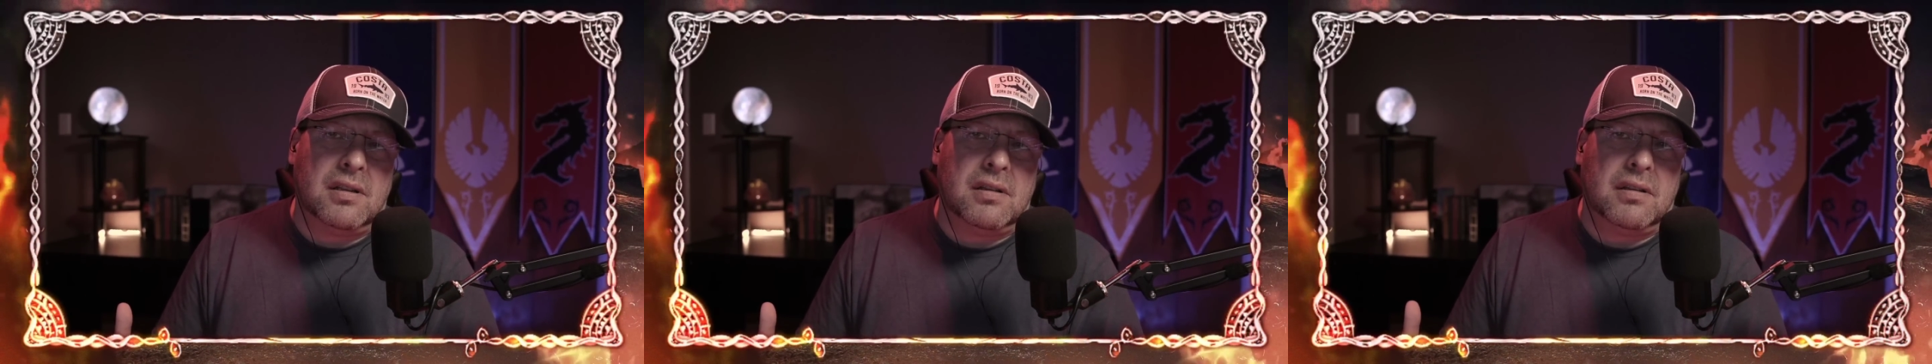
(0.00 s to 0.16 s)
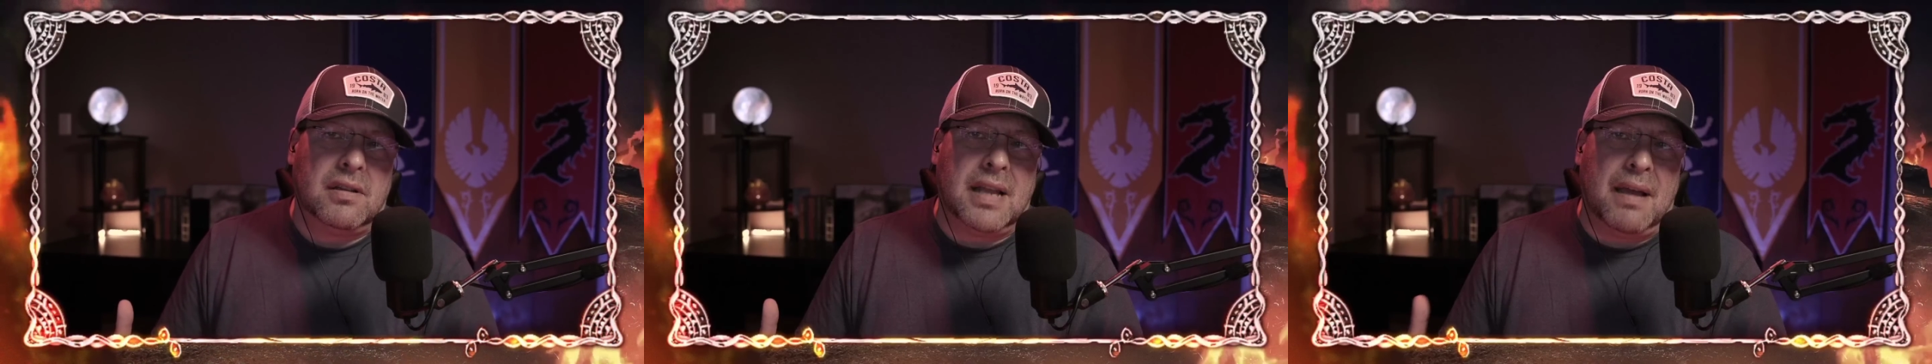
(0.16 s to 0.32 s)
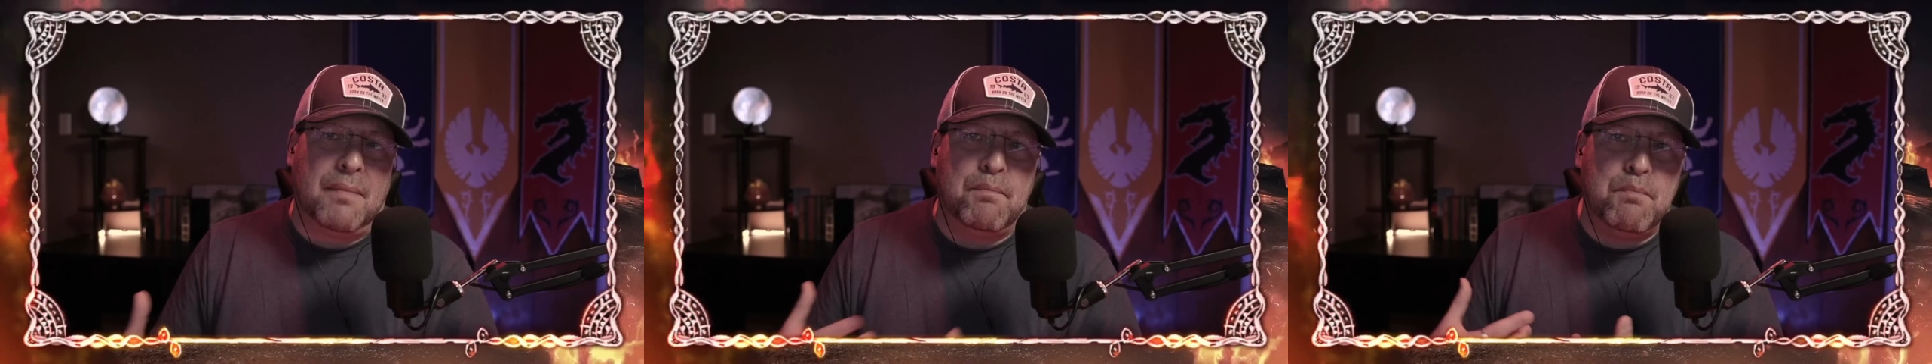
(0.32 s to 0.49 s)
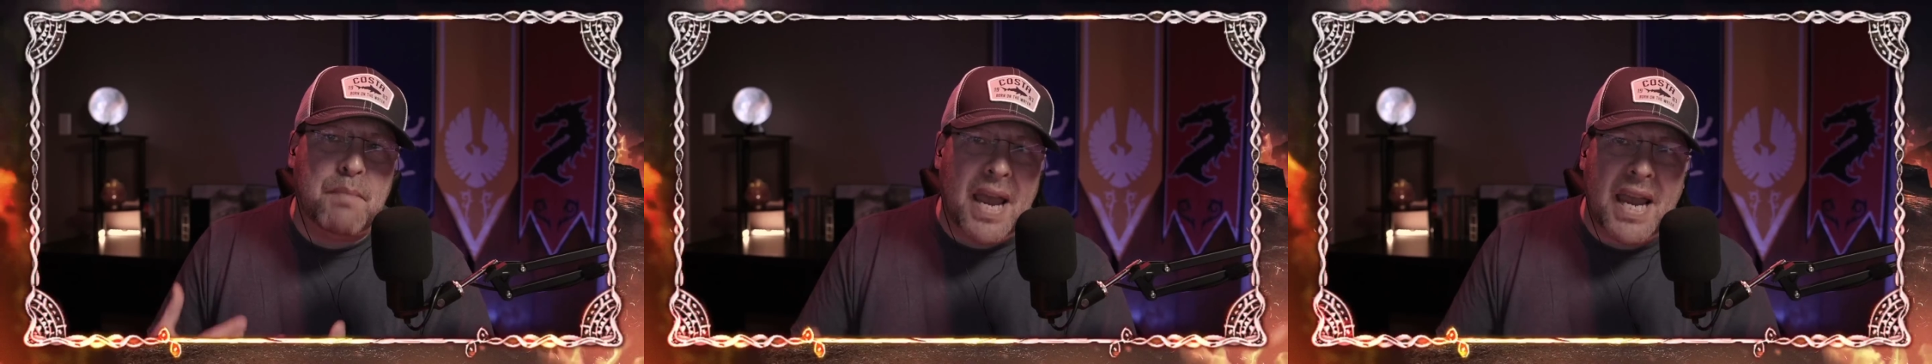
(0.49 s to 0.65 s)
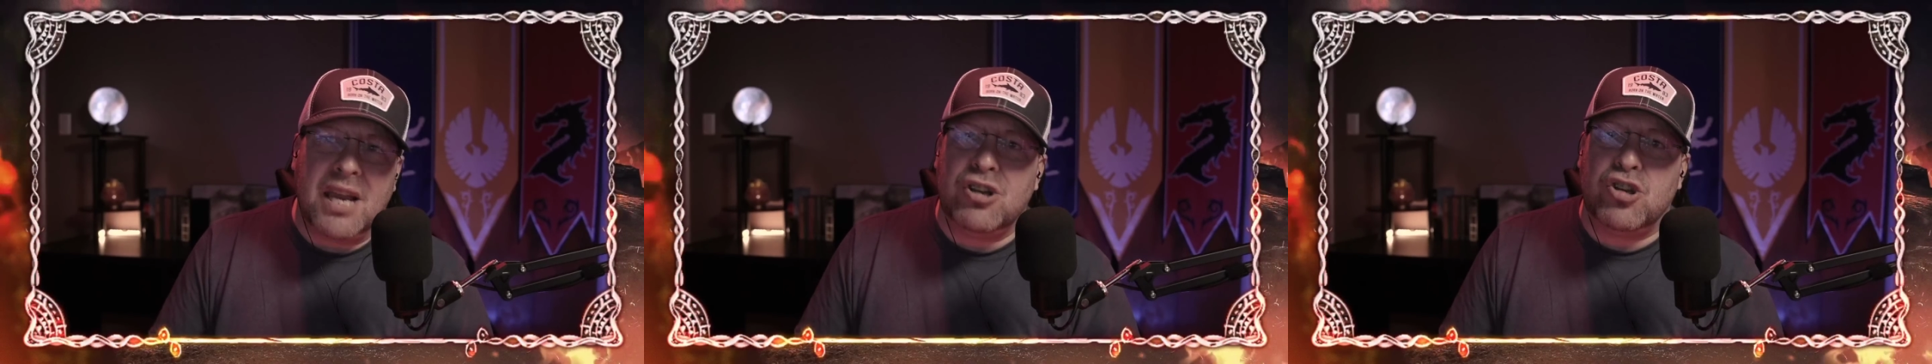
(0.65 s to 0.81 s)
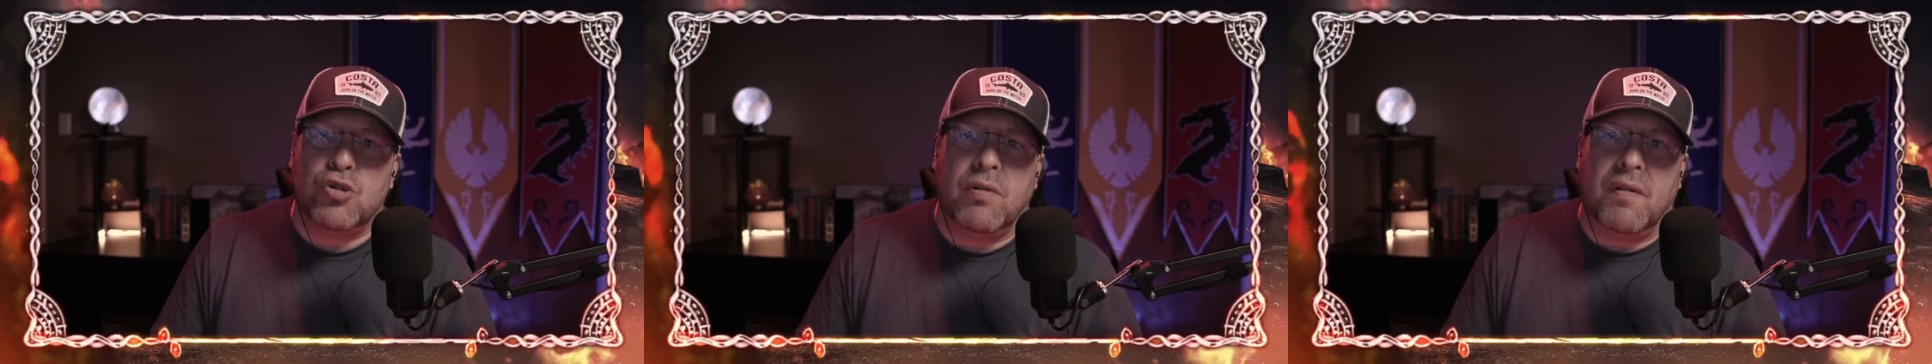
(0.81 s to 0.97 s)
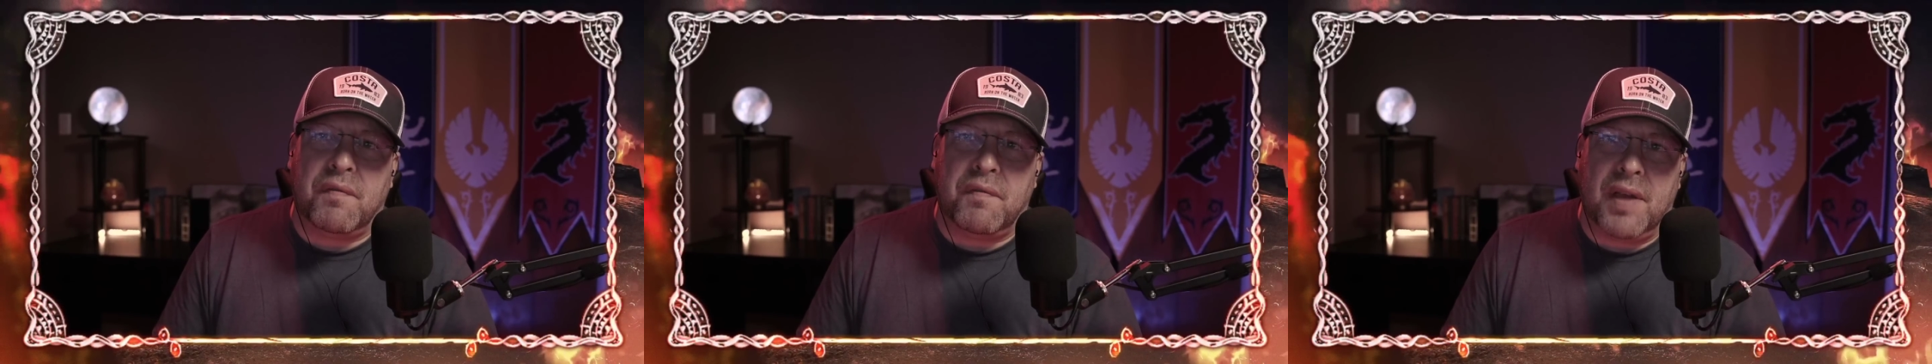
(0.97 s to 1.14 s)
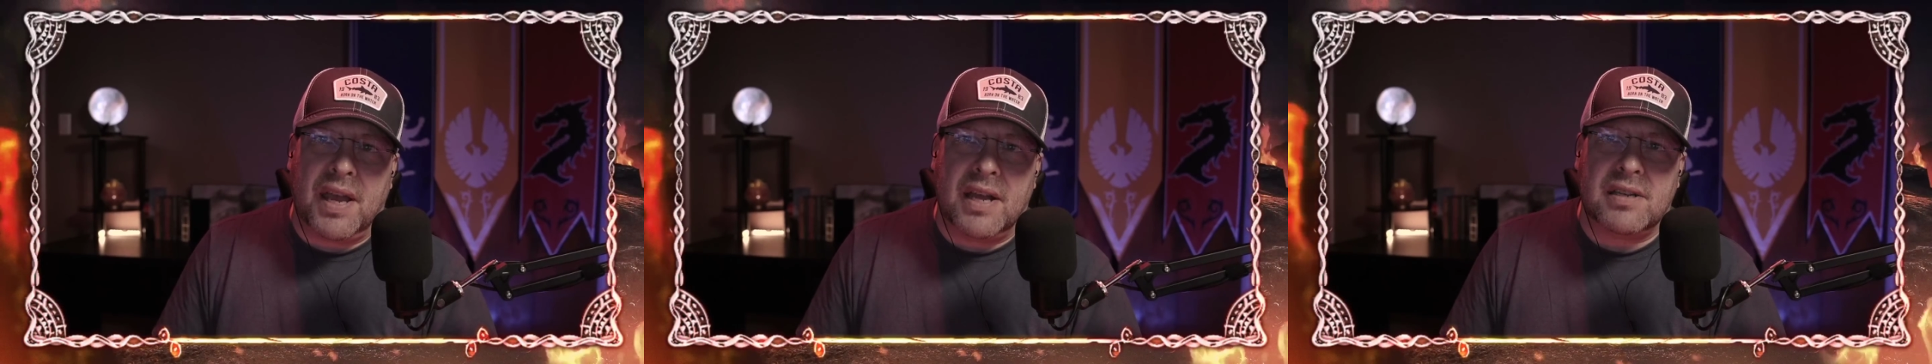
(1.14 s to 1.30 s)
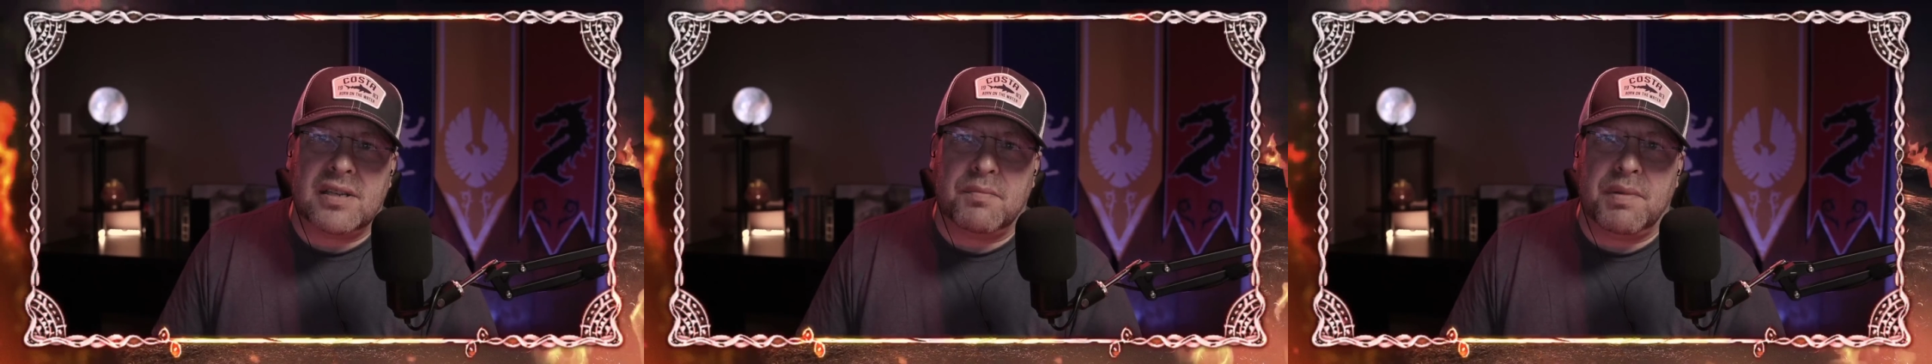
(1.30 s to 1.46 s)
that made you a
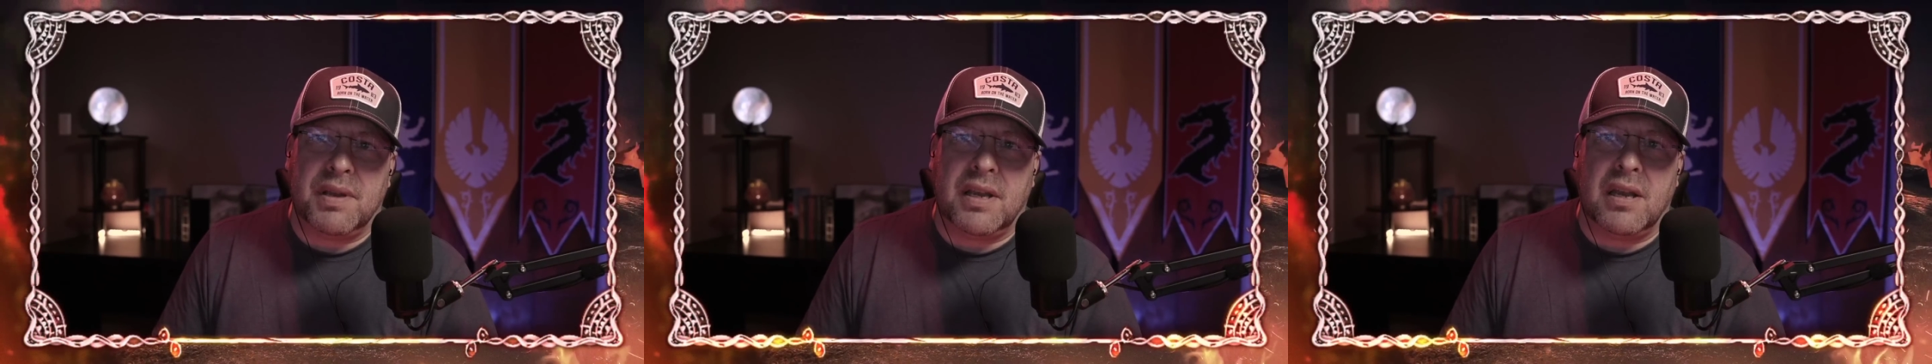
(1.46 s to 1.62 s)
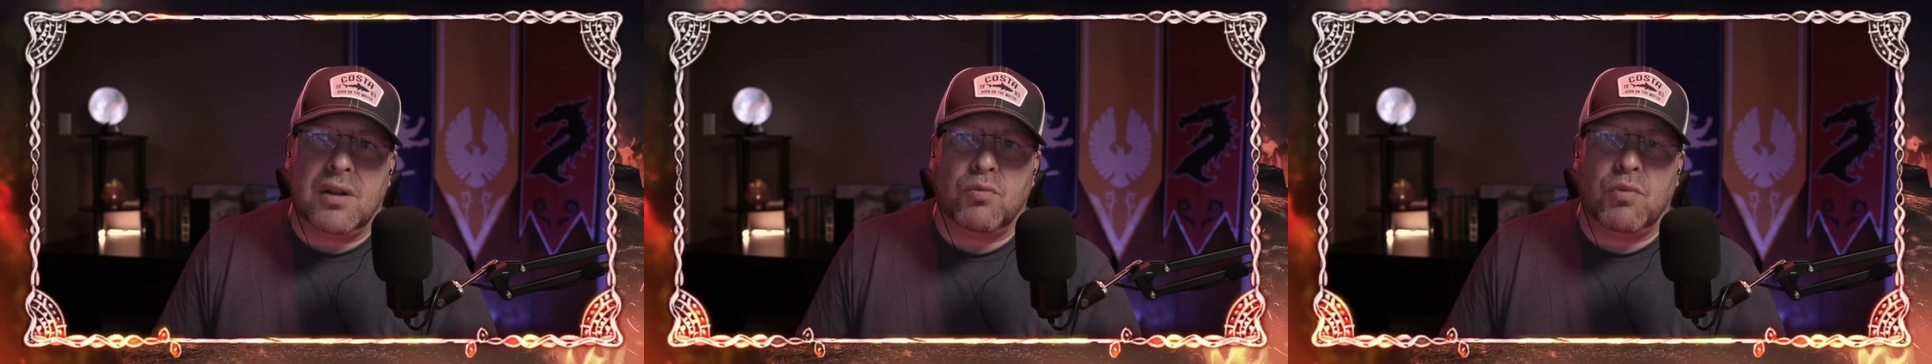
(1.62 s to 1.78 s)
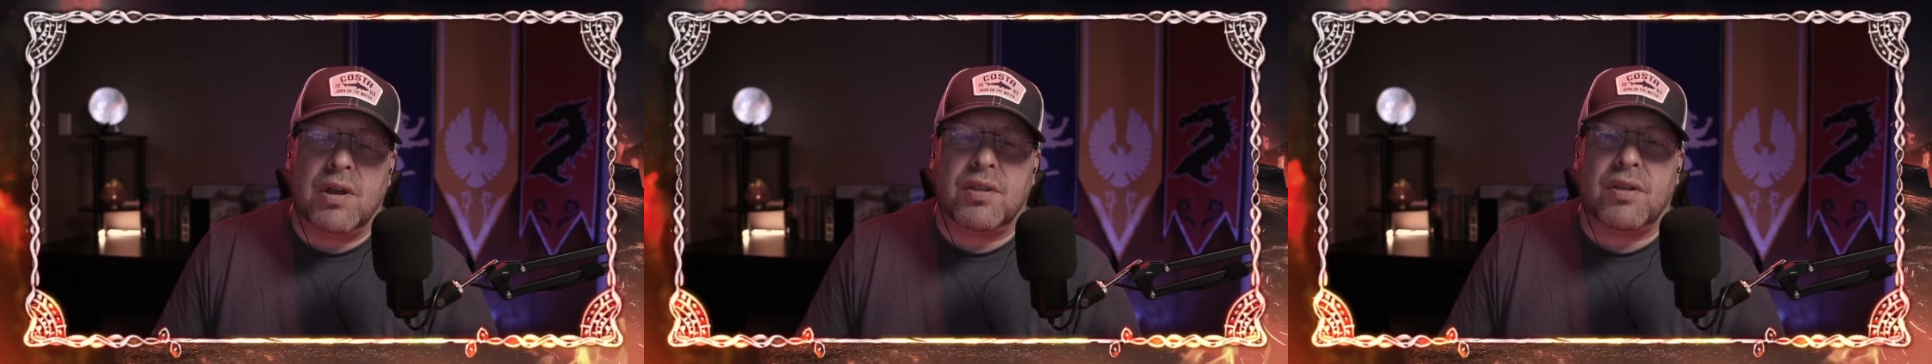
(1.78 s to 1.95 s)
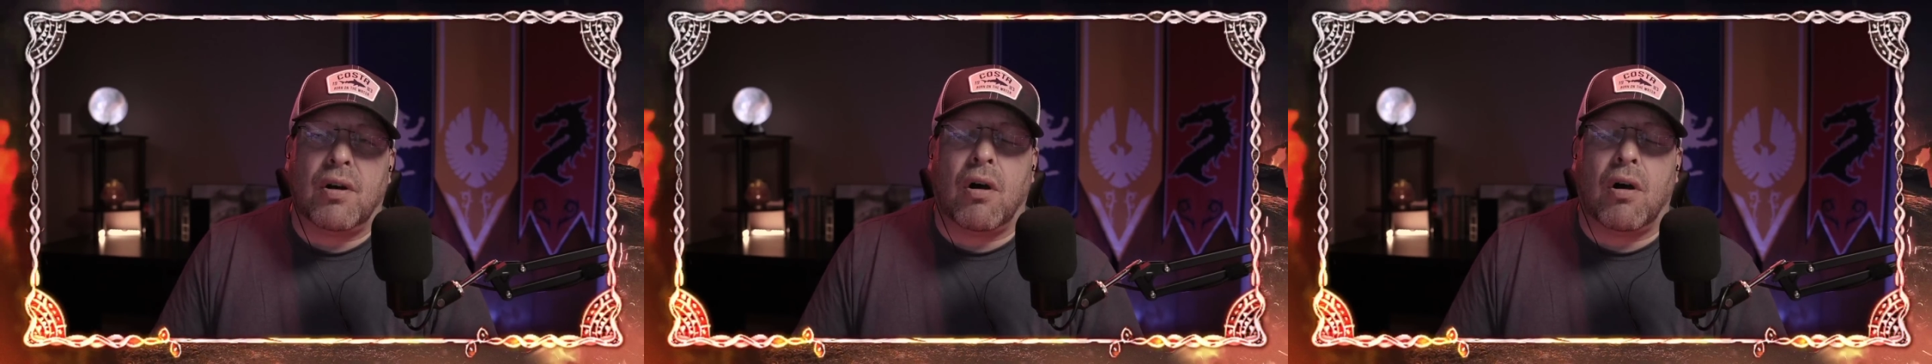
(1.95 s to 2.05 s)
fan to begin with